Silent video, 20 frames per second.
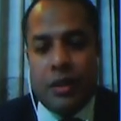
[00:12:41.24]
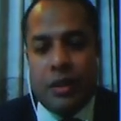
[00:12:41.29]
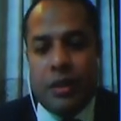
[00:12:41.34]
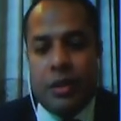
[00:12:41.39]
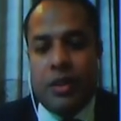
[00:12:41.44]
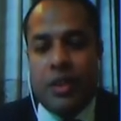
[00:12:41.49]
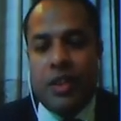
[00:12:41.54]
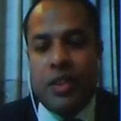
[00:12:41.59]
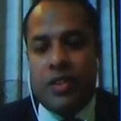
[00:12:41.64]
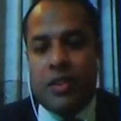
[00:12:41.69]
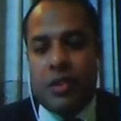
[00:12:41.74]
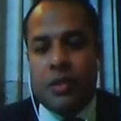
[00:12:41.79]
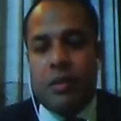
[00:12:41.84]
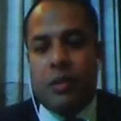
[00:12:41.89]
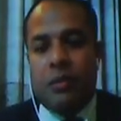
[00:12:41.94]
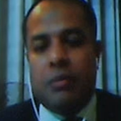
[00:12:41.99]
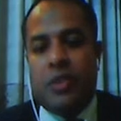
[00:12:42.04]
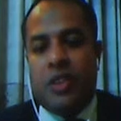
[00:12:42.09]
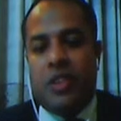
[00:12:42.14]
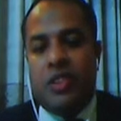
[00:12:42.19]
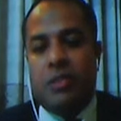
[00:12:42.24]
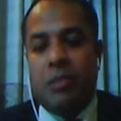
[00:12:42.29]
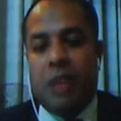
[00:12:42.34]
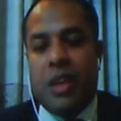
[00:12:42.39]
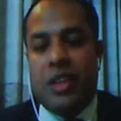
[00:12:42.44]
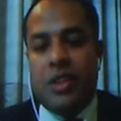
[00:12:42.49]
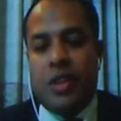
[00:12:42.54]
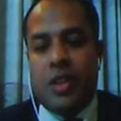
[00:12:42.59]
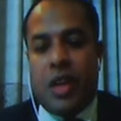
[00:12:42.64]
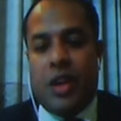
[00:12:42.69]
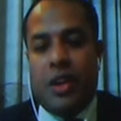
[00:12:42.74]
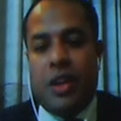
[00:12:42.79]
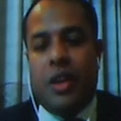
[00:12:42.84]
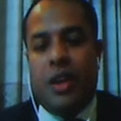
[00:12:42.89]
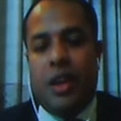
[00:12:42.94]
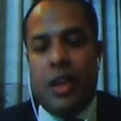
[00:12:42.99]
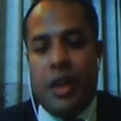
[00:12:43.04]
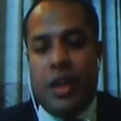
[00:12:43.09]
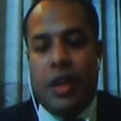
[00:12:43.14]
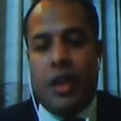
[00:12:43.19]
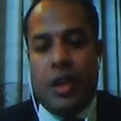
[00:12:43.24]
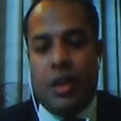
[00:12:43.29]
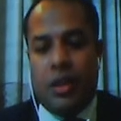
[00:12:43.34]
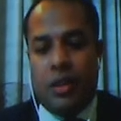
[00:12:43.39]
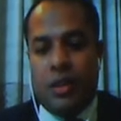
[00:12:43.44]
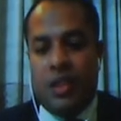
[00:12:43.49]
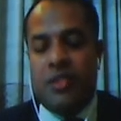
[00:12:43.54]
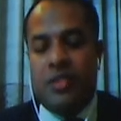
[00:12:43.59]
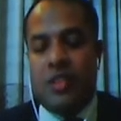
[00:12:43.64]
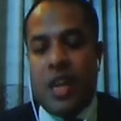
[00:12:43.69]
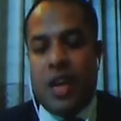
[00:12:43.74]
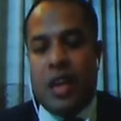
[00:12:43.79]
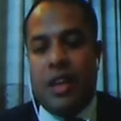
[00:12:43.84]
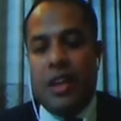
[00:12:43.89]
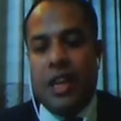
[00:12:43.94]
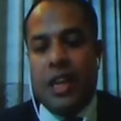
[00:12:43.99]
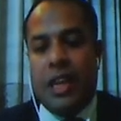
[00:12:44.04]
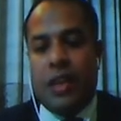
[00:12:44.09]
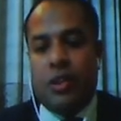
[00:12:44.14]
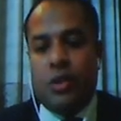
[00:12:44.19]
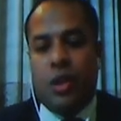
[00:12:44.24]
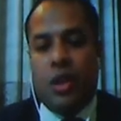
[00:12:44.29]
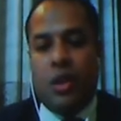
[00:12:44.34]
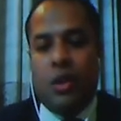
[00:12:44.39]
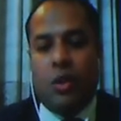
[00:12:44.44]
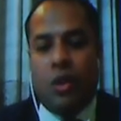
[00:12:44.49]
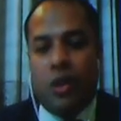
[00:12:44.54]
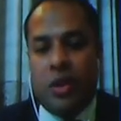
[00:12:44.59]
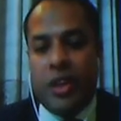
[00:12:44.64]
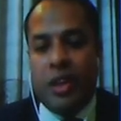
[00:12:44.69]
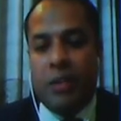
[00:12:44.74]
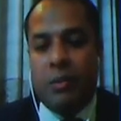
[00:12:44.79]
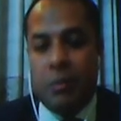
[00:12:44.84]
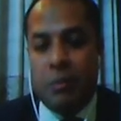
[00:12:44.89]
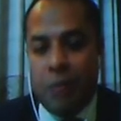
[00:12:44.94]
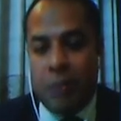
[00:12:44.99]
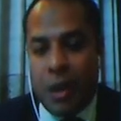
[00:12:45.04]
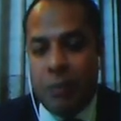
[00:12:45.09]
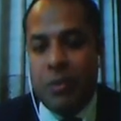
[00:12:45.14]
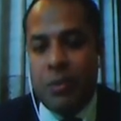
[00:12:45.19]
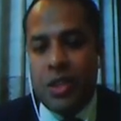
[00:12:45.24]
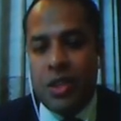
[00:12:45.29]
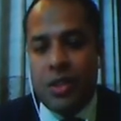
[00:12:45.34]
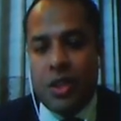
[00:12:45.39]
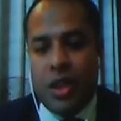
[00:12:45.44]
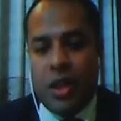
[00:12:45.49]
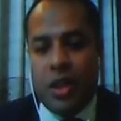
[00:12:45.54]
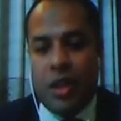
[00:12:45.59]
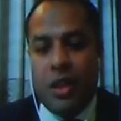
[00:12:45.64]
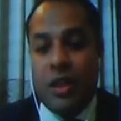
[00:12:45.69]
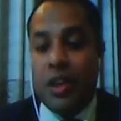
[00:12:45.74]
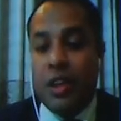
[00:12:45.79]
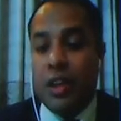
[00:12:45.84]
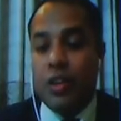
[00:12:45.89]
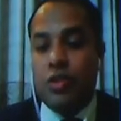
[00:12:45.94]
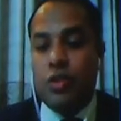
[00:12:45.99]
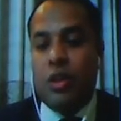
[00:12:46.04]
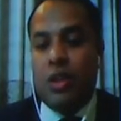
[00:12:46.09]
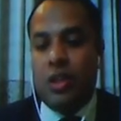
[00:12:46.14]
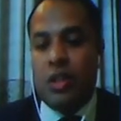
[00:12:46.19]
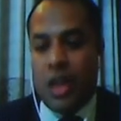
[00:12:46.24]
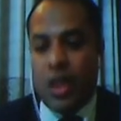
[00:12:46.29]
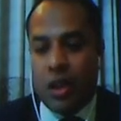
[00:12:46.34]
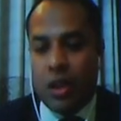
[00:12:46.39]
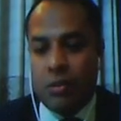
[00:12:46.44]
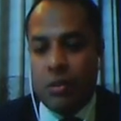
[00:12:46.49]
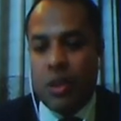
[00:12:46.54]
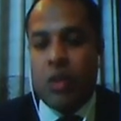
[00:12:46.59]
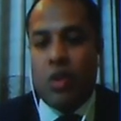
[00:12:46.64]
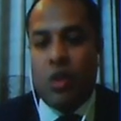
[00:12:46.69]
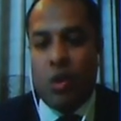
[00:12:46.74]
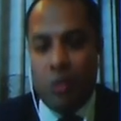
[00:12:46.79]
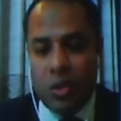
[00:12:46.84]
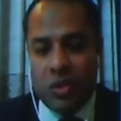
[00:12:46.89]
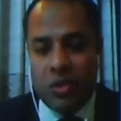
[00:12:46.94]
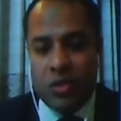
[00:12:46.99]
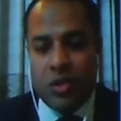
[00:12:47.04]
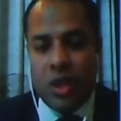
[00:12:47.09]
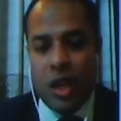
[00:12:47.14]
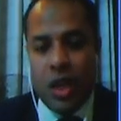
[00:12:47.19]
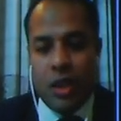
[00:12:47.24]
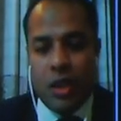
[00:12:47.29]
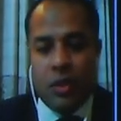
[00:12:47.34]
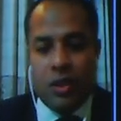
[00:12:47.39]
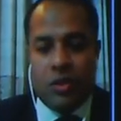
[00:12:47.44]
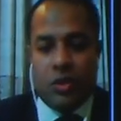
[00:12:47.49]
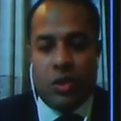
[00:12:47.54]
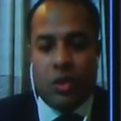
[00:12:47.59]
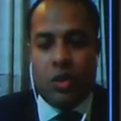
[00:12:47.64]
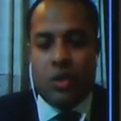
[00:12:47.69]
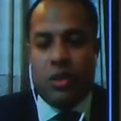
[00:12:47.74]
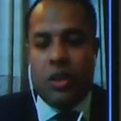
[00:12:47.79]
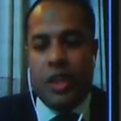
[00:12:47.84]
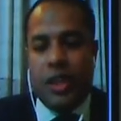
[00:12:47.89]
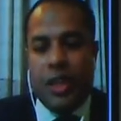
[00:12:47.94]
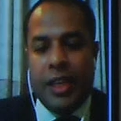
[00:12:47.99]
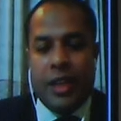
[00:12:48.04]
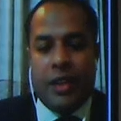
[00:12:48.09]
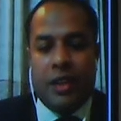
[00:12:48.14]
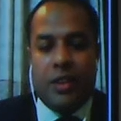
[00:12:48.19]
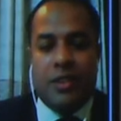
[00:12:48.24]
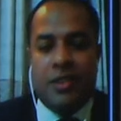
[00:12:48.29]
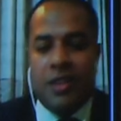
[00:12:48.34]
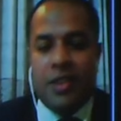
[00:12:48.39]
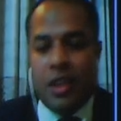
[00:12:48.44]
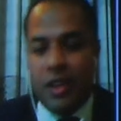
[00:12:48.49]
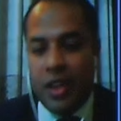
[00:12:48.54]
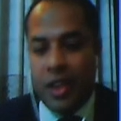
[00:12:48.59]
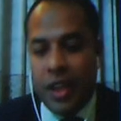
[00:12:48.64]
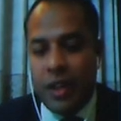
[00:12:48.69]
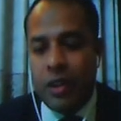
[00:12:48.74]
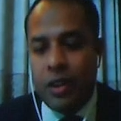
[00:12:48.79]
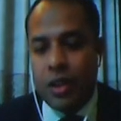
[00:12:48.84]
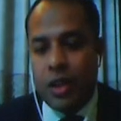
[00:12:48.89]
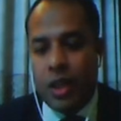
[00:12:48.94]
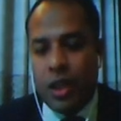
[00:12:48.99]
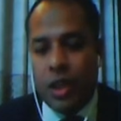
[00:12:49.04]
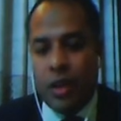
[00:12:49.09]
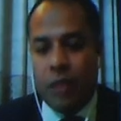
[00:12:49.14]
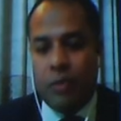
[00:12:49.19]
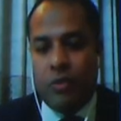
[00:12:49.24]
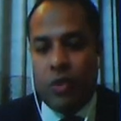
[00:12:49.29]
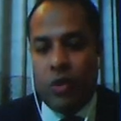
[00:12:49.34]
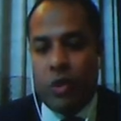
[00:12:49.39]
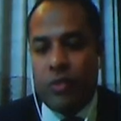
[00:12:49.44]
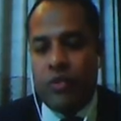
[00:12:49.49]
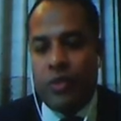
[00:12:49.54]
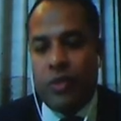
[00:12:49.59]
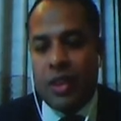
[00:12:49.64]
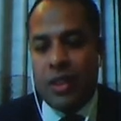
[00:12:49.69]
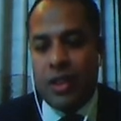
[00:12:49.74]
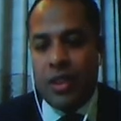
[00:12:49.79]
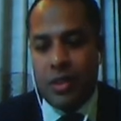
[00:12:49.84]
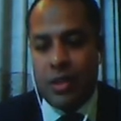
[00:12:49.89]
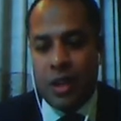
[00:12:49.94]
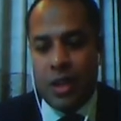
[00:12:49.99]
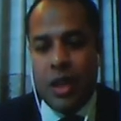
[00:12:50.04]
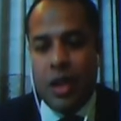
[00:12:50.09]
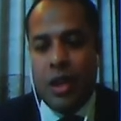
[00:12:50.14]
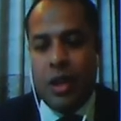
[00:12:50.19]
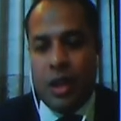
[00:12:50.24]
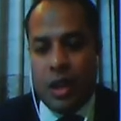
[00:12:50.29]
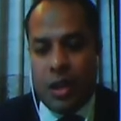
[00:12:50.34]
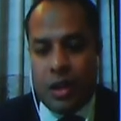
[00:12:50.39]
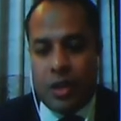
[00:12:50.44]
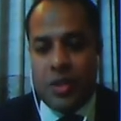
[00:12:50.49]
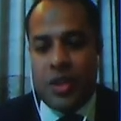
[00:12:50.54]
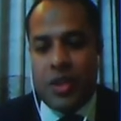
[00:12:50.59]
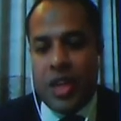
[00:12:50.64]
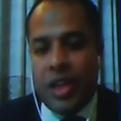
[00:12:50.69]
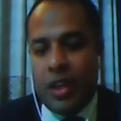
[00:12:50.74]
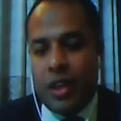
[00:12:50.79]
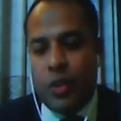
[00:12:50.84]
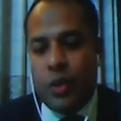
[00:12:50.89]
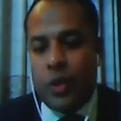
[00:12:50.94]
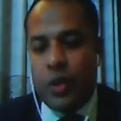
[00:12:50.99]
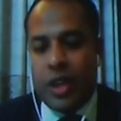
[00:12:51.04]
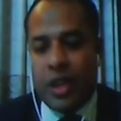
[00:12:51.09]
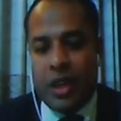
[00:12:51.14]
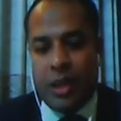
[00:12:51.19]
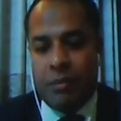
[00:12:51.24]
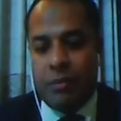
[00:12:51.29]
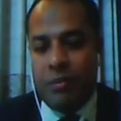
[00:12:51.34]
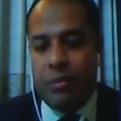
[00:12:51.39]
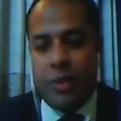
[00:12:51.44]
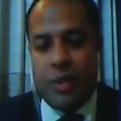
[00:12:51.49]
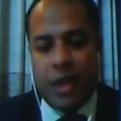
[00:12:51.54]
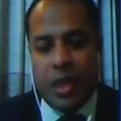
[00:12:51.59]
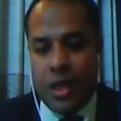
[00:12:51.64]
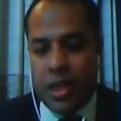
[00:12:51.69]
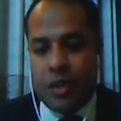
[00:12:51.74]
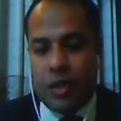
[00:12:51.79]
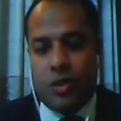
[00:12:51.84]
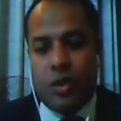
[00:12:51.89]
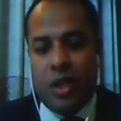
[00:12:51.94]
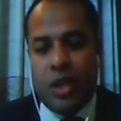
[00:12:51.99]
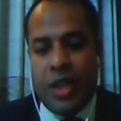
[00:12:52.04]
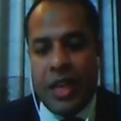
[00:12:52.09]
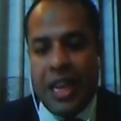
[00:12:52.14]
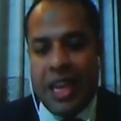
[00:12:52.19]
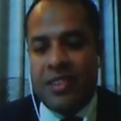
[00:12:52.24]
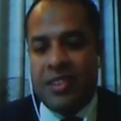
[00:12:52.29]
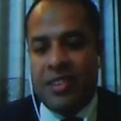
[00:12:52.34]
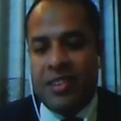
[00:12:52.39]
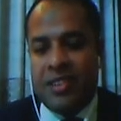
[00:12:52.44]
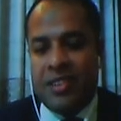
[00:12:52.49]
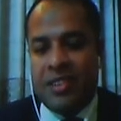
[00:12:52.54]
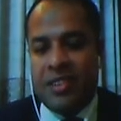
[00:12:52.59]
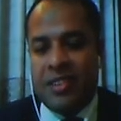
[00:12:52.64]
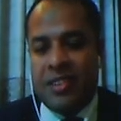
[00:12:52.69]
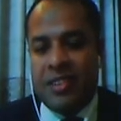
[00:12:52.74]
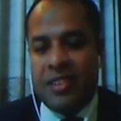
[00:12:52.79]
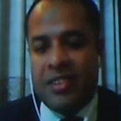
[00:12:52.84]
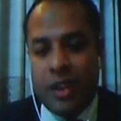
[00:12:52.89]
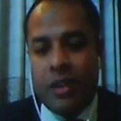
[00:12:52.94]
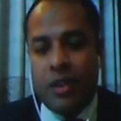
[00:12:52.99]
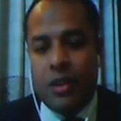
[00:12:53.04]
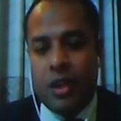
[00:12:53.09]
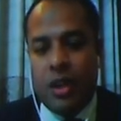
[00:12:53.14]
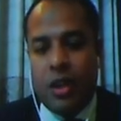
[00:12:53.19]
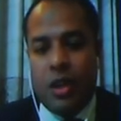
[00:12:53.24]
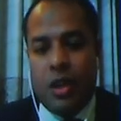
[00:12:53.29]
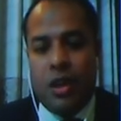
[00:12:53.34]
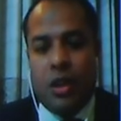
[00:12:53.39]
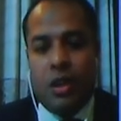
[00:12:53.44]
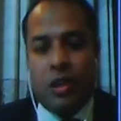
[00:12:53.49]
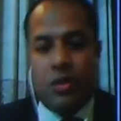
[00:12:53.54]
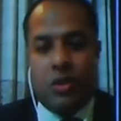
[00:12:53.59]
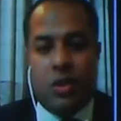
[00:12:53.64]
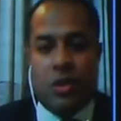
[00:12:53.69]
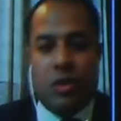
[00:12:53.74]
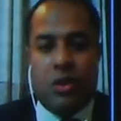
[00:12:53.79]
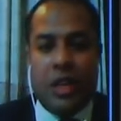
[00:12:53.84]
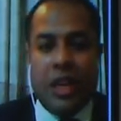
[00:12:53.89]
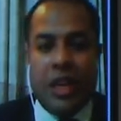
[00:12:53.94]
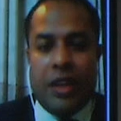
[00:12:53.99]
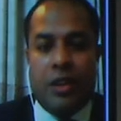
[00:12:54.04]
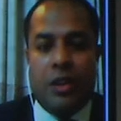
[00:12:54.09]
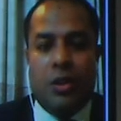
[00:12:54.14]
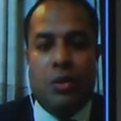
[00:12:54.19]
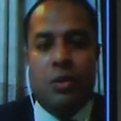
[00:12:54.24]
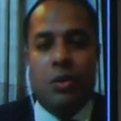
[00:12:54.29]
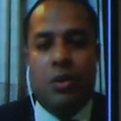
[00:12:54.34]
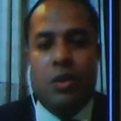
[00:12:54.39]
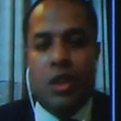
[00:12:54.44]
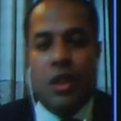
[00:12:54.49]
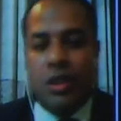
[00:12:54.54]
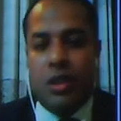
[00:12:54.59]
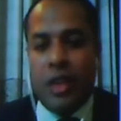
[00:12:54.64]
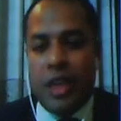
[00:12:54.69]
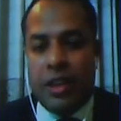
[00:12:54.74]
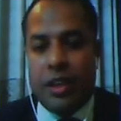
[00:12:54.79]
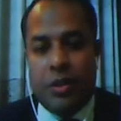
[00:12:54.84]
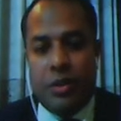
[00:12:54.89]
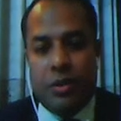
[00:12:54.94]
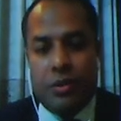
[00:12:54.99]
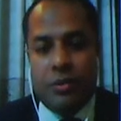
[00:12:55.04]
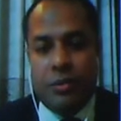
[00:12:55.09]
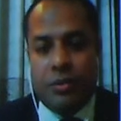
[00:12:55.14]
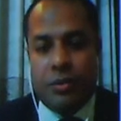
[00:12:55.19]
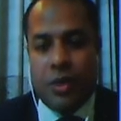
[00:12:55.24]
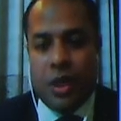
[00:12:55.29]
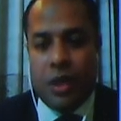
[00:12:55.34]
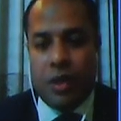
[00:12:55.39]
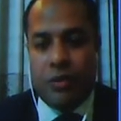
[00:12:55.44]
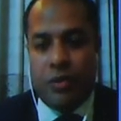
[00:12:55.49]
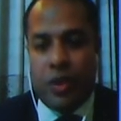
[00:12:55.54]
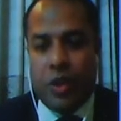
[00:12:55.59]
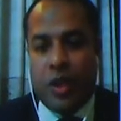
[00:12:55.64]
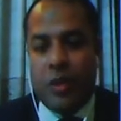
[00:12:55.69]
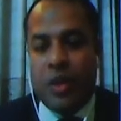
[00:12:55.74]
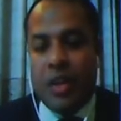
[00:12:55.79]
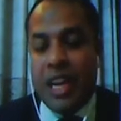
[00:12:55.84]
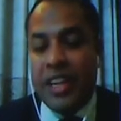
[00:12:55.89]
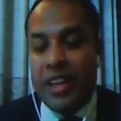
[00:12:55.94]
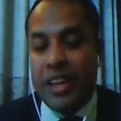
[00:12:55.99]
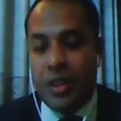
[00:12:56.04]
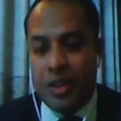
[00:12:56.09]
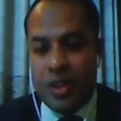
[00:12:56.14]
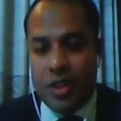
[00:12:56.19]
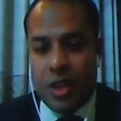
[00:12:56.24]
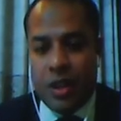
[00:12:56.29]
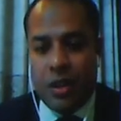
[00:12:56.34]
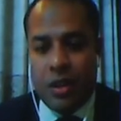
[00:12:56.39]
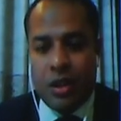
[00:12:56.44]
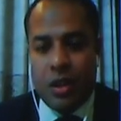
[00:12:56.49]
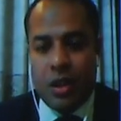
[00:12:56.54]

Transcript: this my study, this study actually already been published in International Journal of the Commons. So here is the link for further understanding. You can have actually access to this link. So thank you for your kind attention.